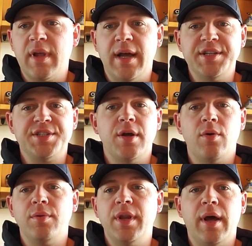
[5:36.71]
I just
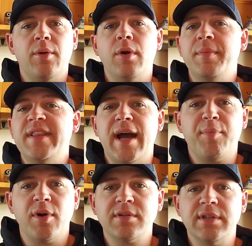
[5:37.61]
don't, I don't want to be
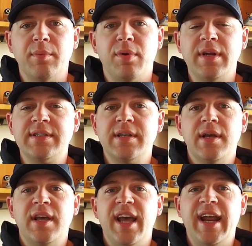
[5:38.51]
that person that brings
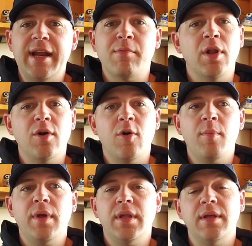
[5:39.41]
an animal
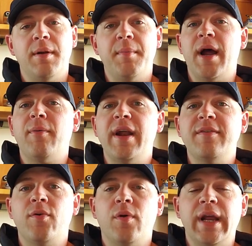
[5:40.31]
home and I'm not ready
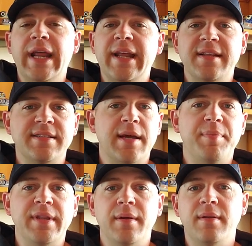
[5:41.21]
for it and ends
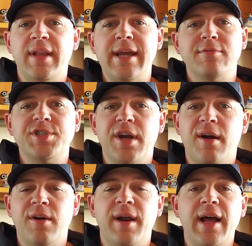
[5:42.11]
up in the neighbor's
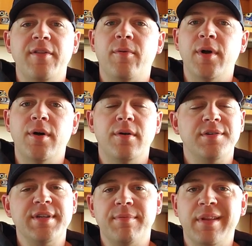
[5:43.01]
yard or out in the road
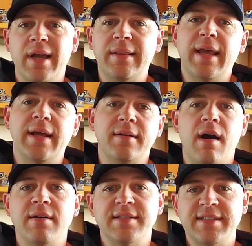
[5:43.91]
or something like that and
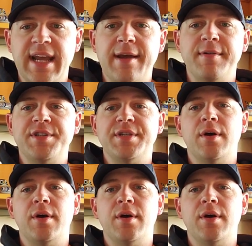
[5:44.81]
causes damage.